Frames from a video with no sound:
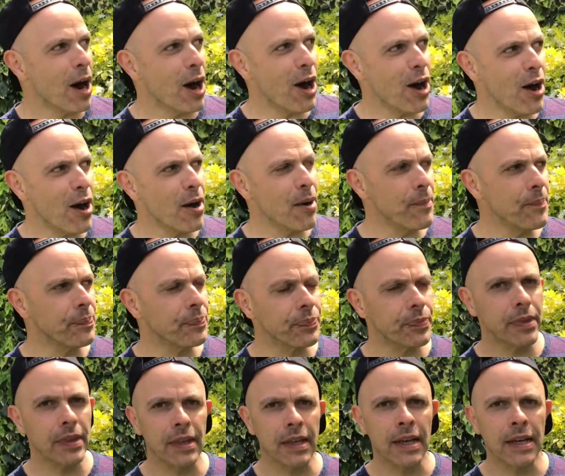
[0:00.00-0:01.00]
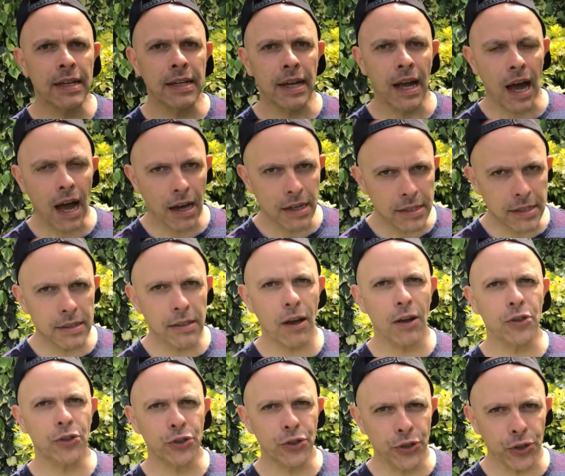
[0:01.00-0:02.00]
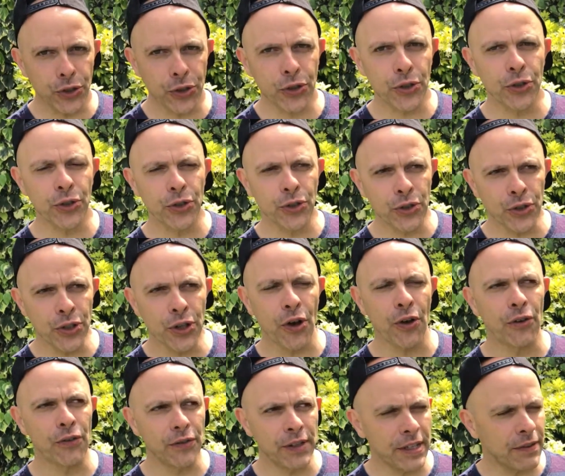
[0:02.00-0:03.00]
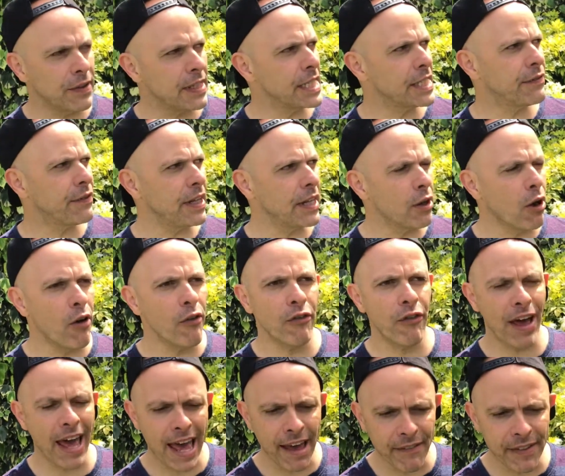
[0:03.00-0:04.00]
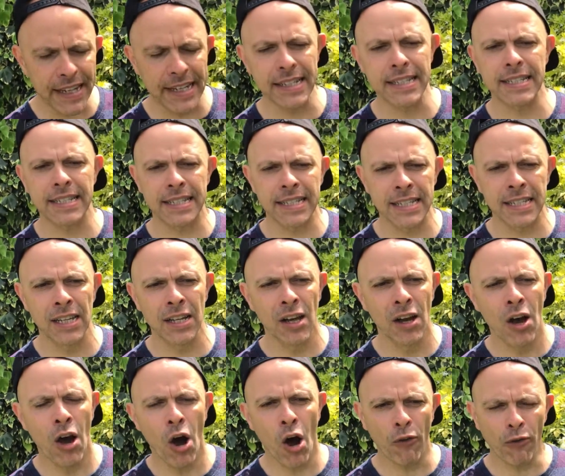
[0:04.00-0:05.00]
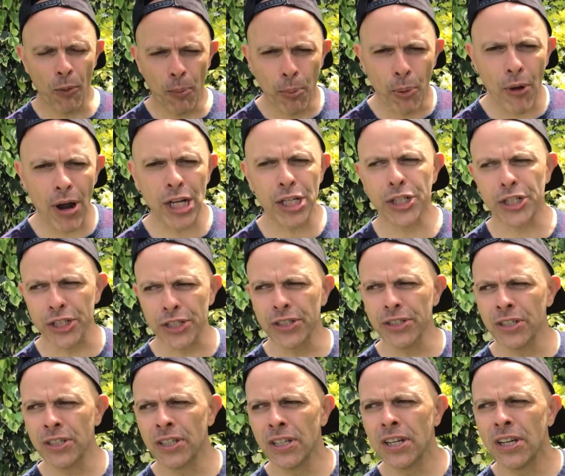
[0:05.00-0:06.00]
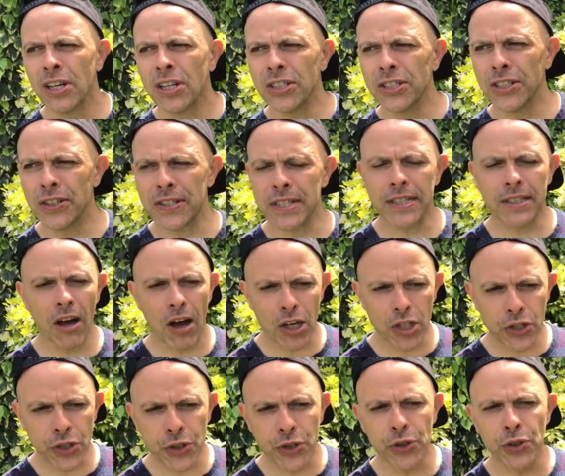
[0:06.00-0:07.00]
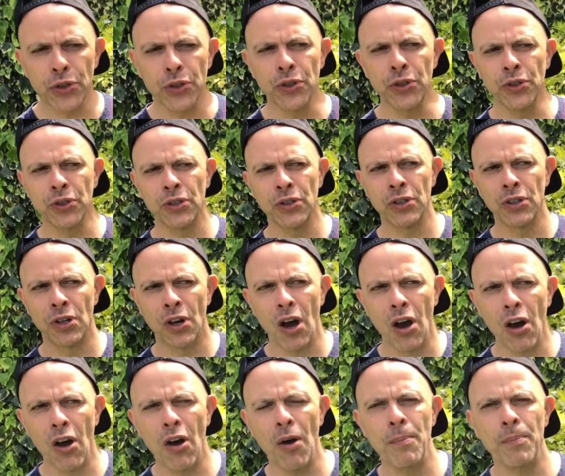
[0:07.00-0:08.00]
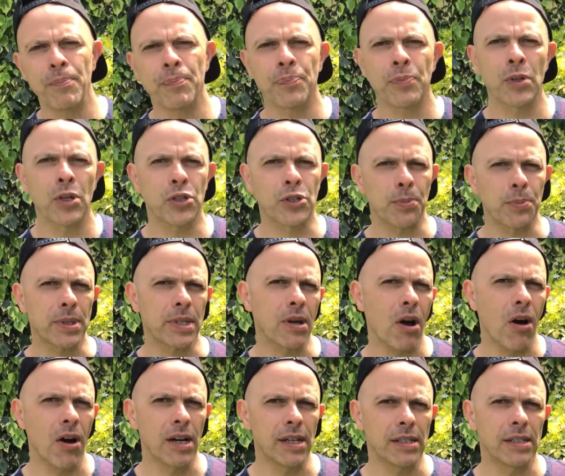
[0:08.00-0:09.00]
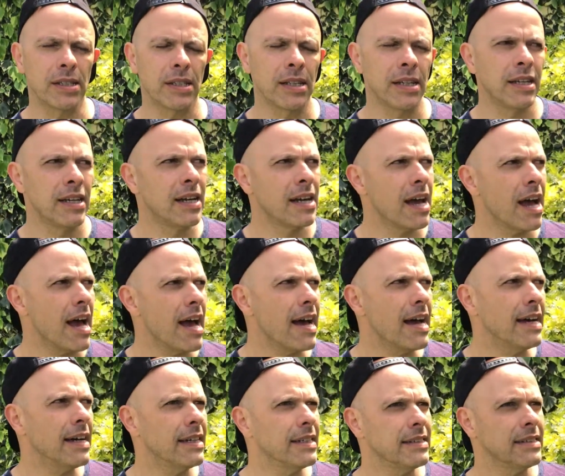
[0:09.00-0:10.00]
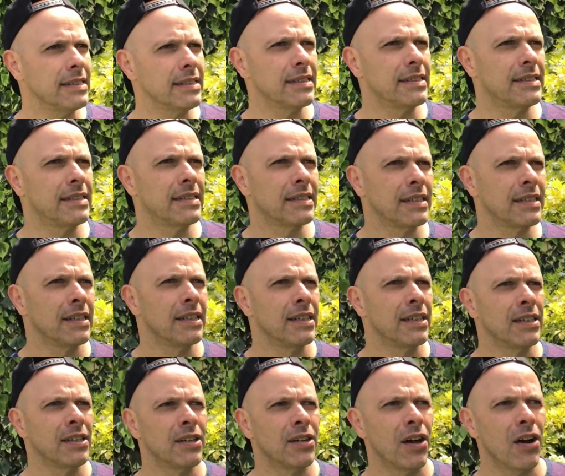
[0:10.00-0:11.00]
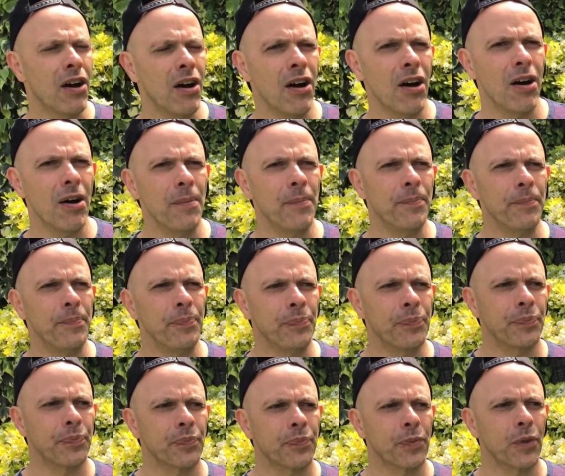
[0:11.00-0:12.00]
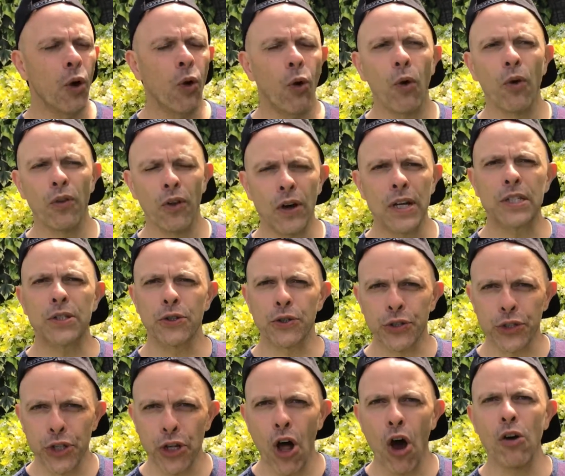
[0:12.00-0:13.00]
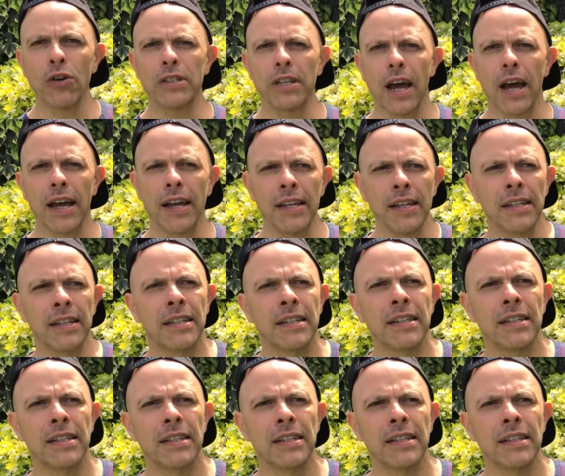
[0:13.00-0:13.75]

um, I start to, you know, the, this feeling of heaviness, of oppression, you know, starts to um, subside. And um, although it's a slow day,